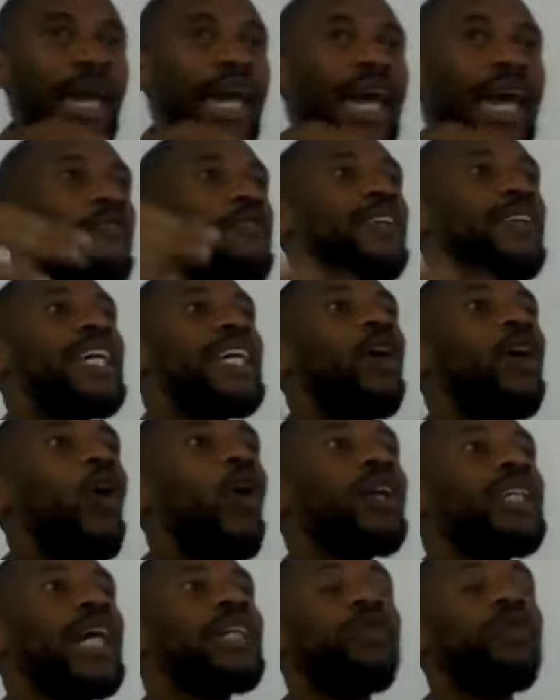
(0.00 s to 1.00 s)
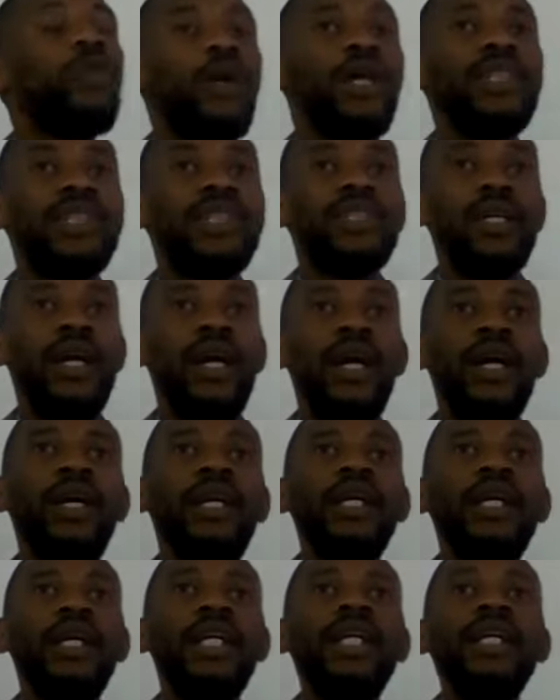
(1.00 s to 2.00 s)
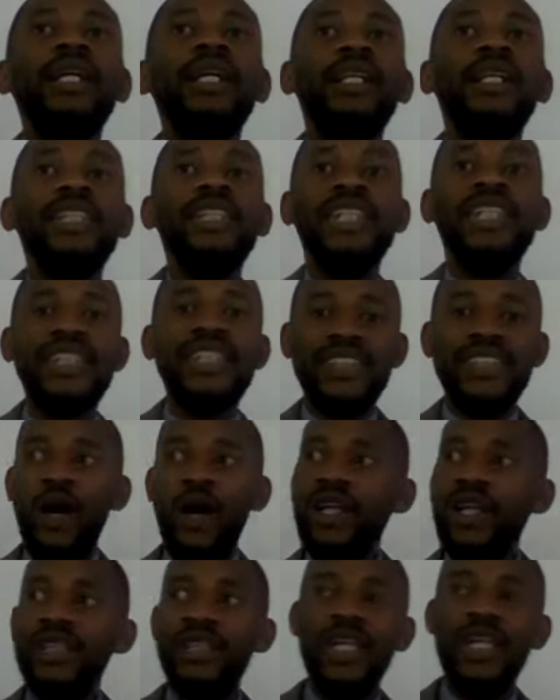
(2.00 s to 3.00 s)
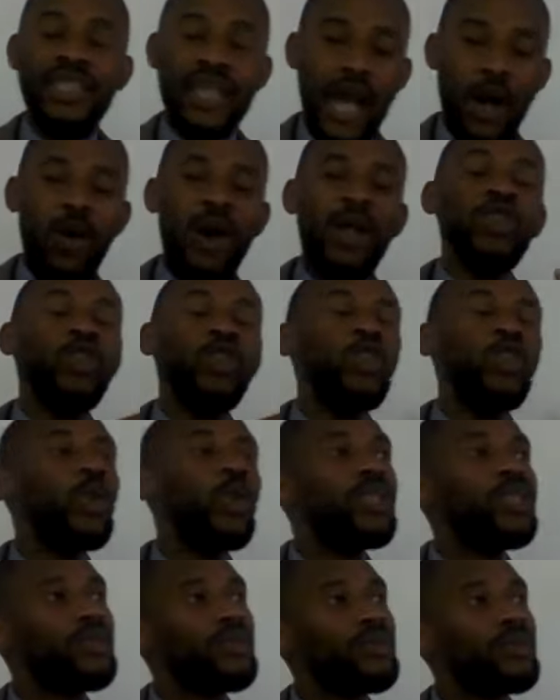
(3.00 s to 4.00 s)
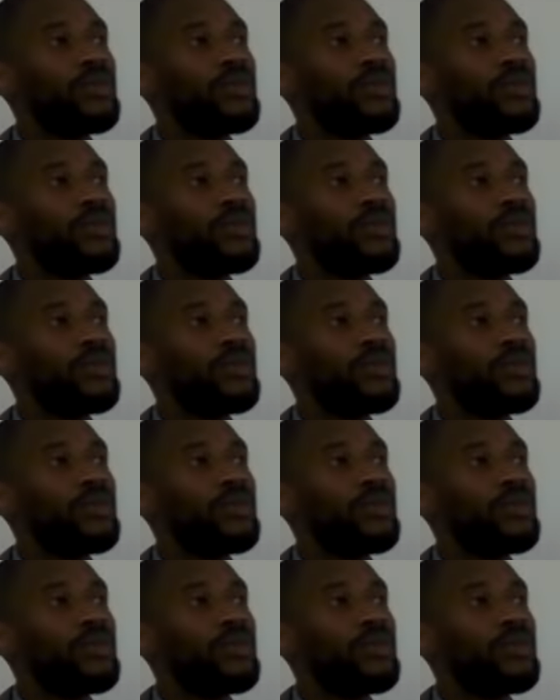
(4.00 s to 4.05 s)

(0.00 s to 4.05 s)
Everything God does for us, he, he sits down and says, I want to do it.